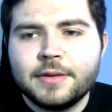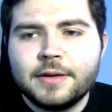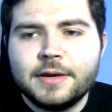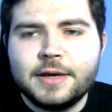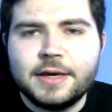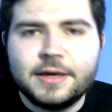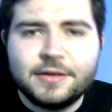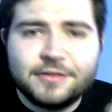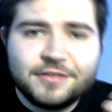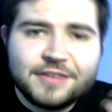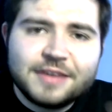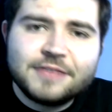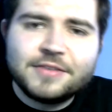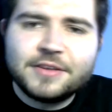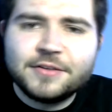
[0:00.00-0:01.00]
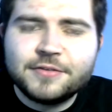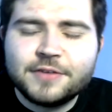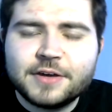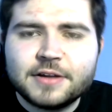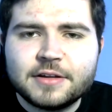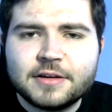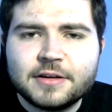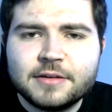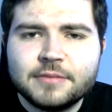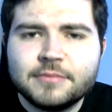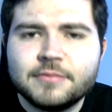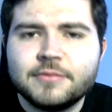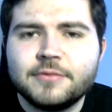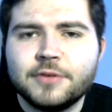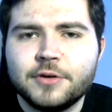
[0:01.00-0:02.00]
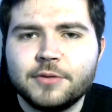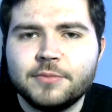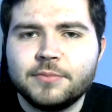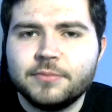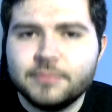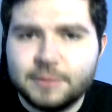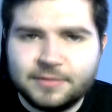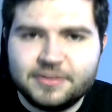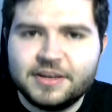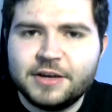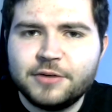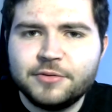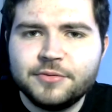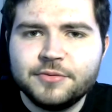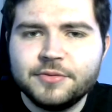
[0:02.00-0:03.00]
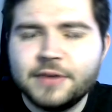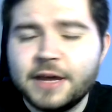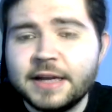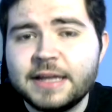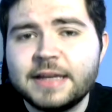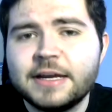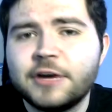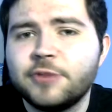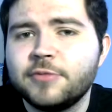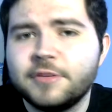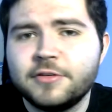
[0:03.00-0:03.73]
He'd saved his father from himself, and he'd helped to